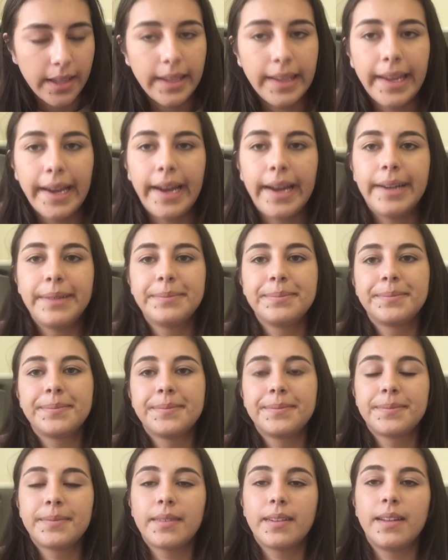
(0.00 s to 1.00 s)
yeah
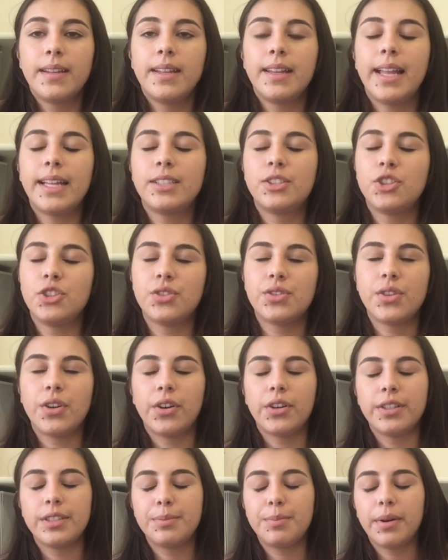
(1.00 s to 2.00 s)
that's just the
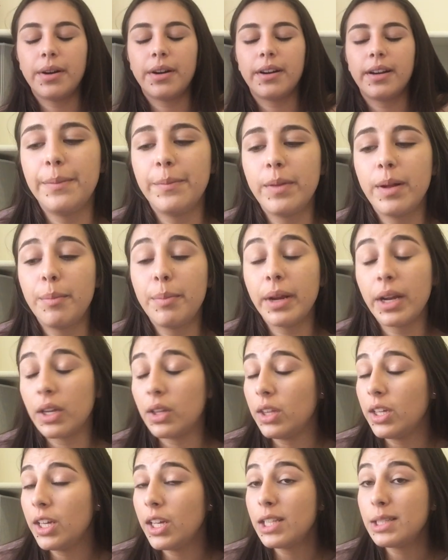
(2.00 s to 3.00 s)
hardest part um,
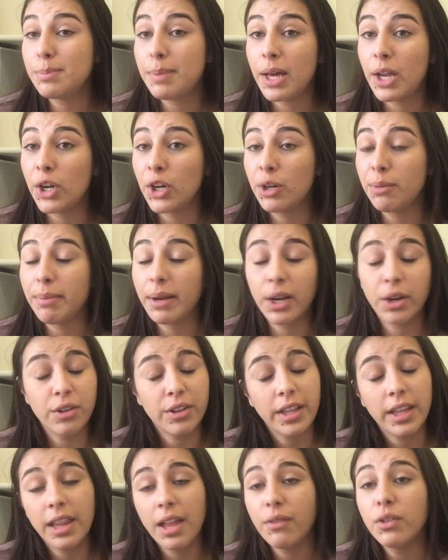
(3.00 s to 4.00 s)
apparently it gets better
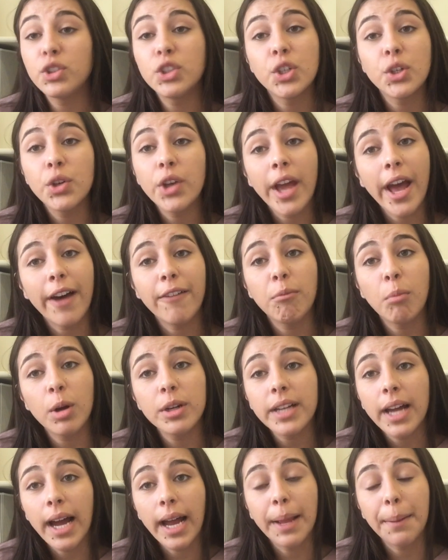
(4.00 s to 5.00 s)
apparently level two you have more
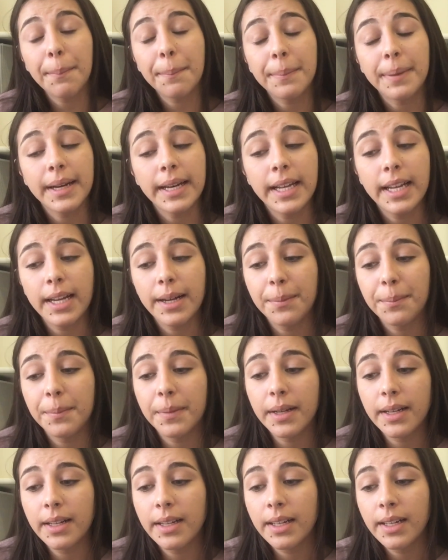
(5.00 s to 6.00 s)
time but
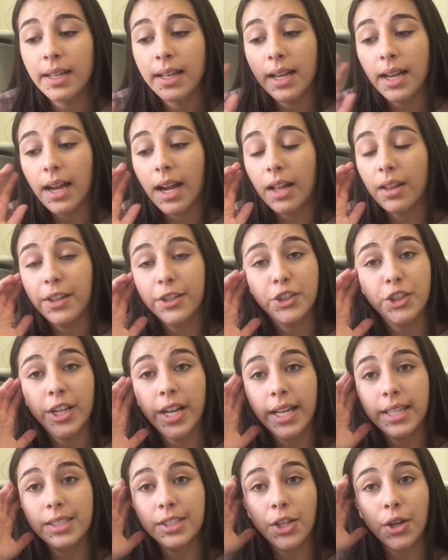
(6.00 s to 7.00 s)
um, I'll let you
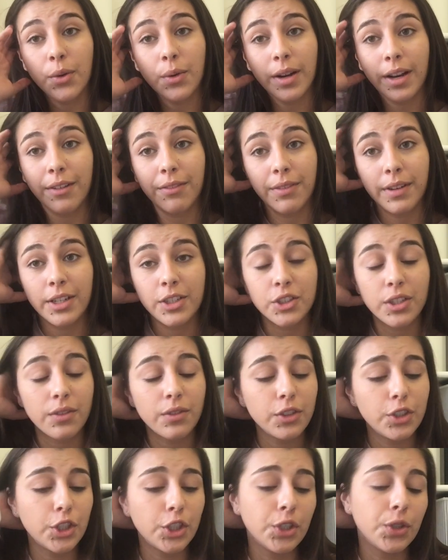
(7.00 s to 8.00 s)
guys know when I finish
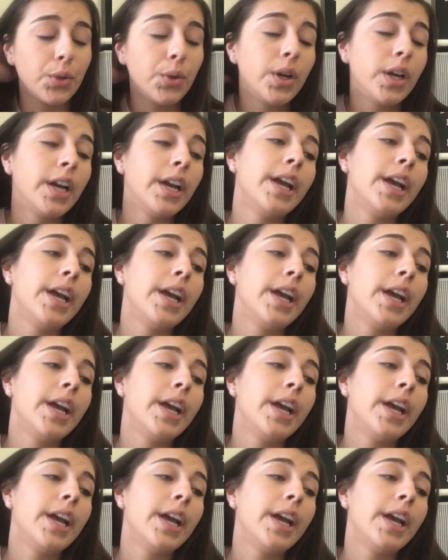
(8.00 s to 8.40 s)
level two